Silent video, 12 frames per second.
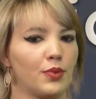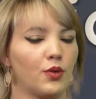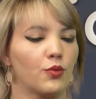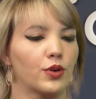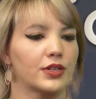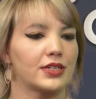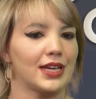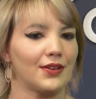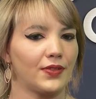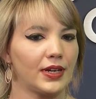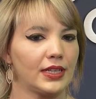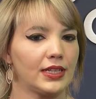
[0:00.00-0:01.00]
But we're
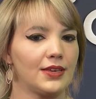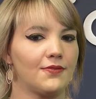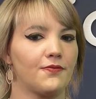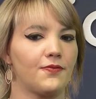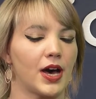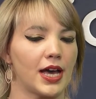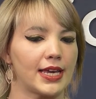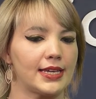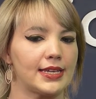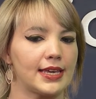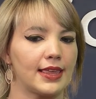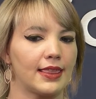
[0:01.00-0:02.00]
definitely
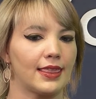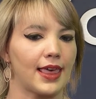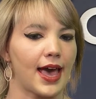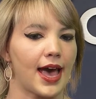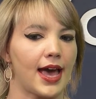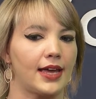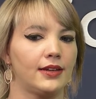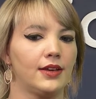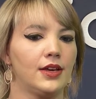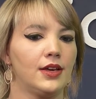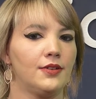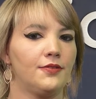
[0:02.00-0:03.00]
finding that
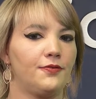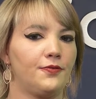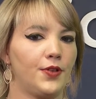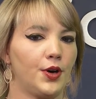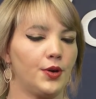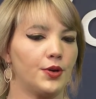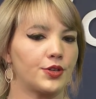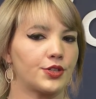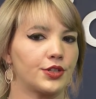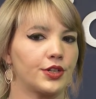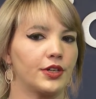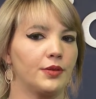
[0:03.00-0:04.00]
folks
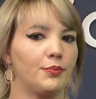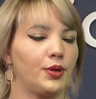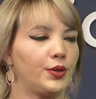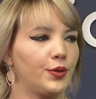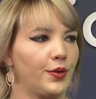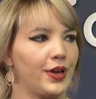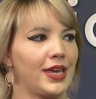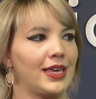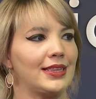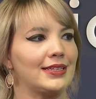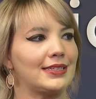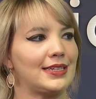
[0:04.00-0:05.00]
are
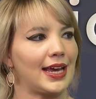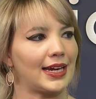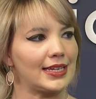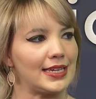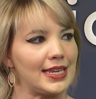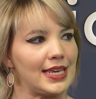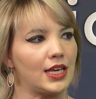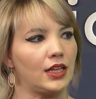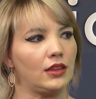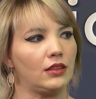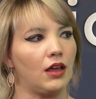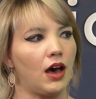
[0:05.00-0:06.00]
employing this technique a
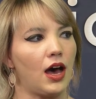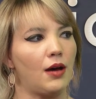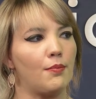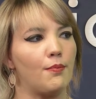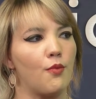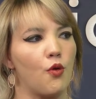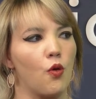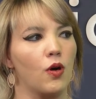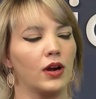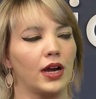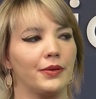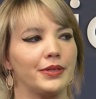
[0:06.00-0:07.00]
lot
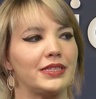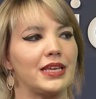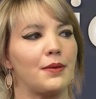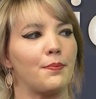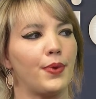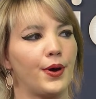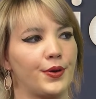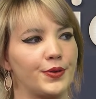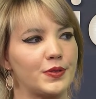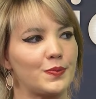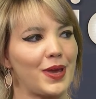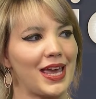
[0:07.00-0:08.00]
more, I would say,
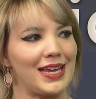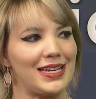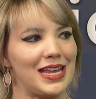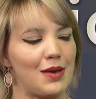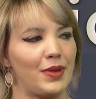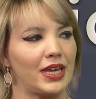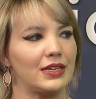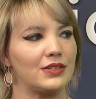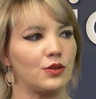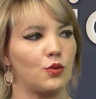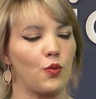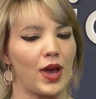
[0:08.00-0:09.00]
post-pandemic
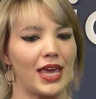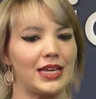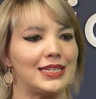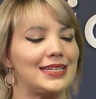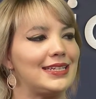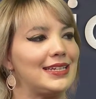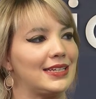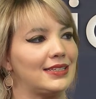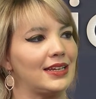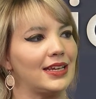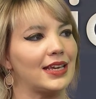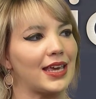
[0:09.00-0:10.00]
as a way to
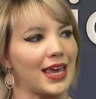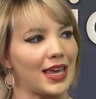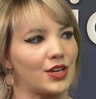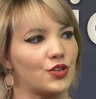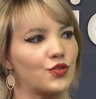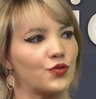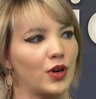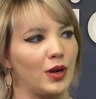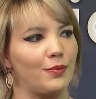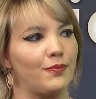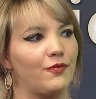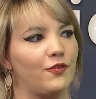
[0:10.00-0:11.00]
disengage
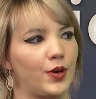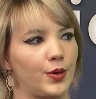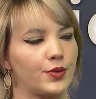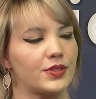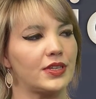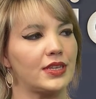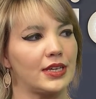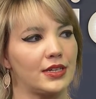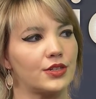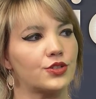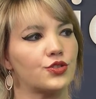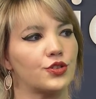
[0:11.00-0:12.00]
from folks in the
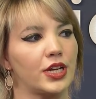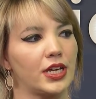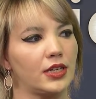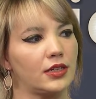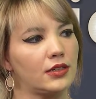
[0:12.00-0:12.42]
industry.